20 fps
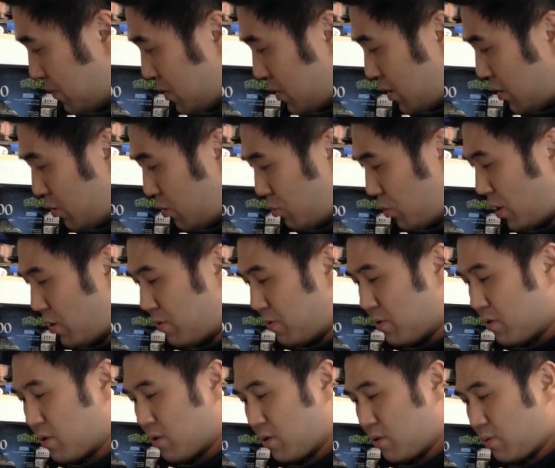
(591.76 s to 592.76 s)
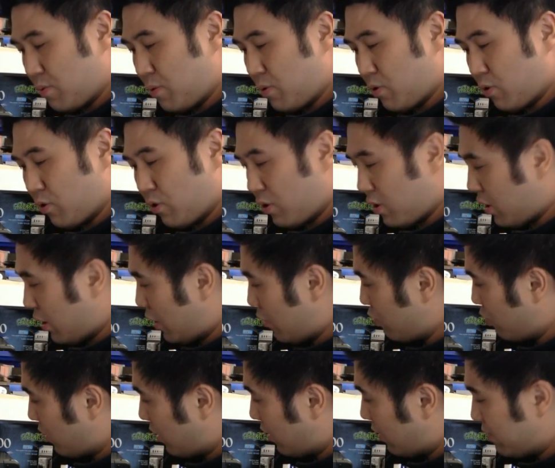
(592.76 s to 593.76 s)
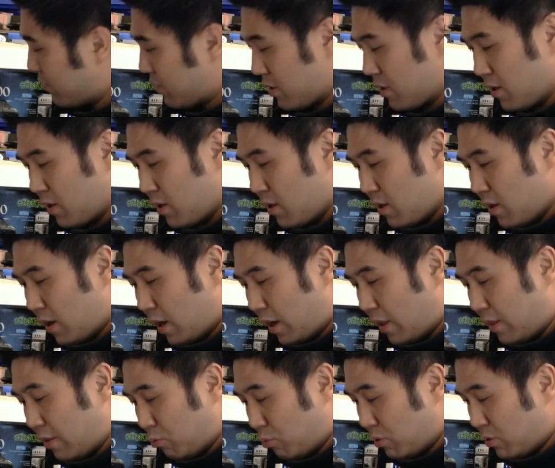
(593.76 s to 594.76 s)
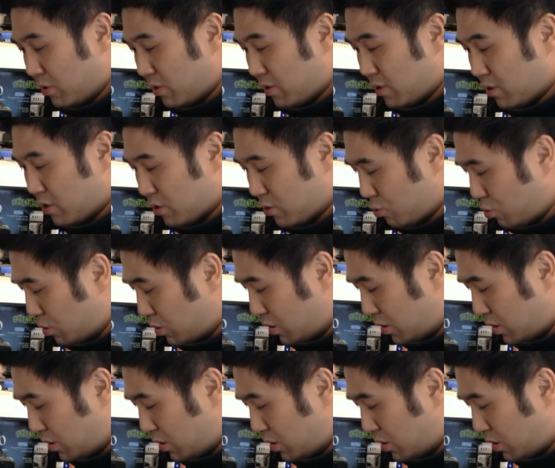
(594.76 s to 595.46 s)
little runners to put on your hard drives, and once they're screwed